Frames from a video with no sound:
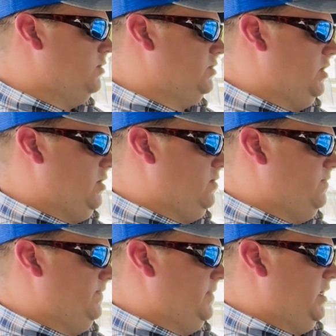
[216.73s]
So
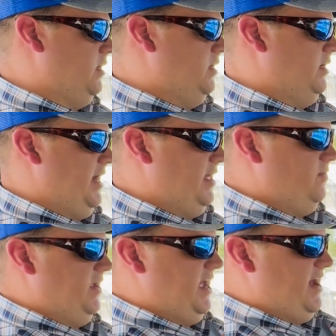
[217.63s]
now that
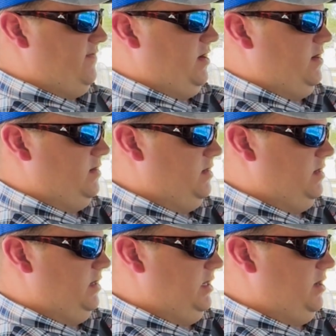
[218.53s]
we have our
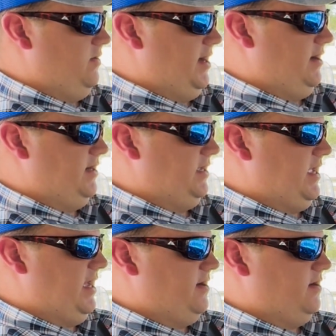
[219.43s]
low air
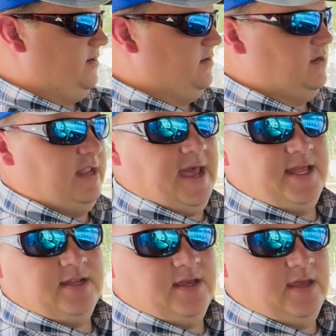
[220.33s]
indicator,
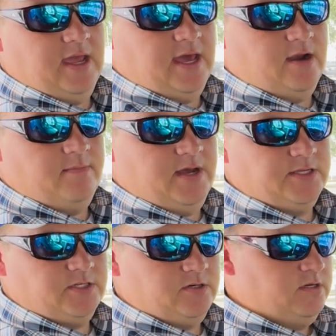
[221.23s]
light, and our
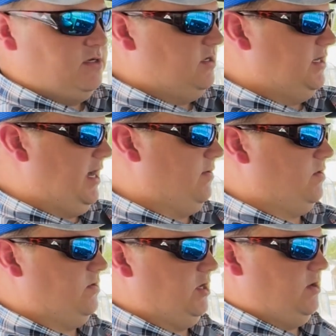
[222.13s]
buzzer, now we're
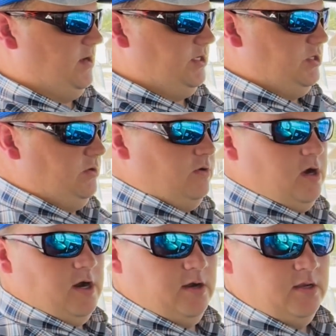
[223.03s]
going to go into
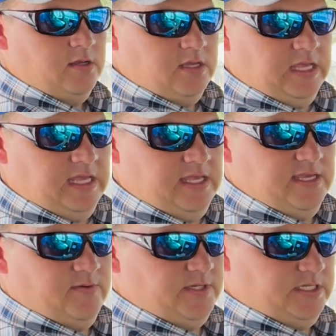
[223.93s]
our E,
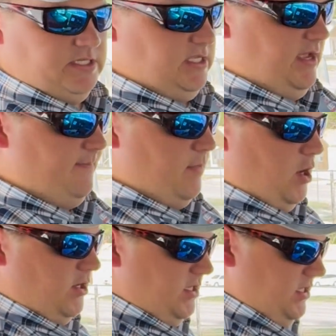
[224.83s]
which is the
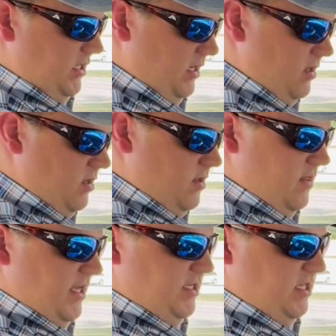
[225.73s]
emergency.
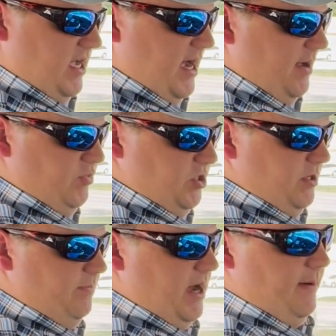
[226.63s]
These knobs
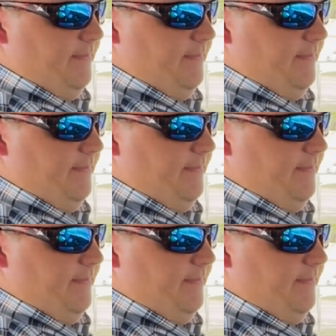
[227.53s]
should pop